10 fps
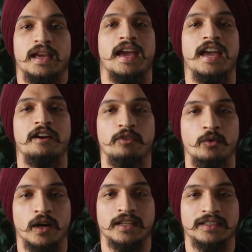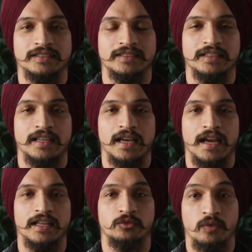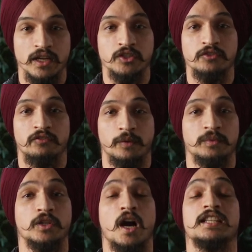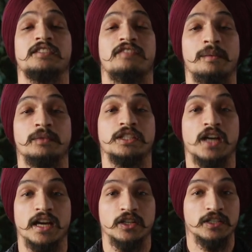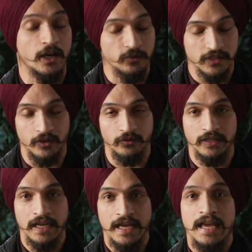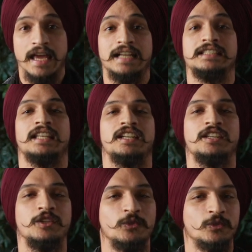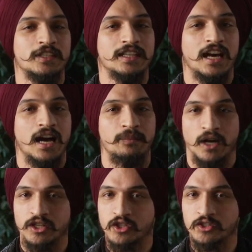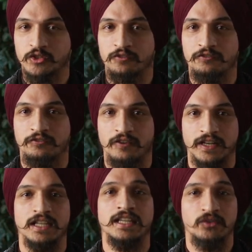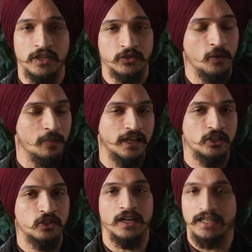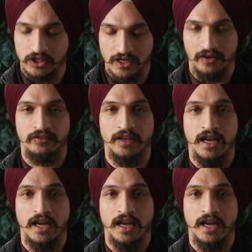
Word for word: Hey everyone, it's Vish from Scott's Family Diner downtown. Exciting news, I'm not just your friendly restaurant manager and chef,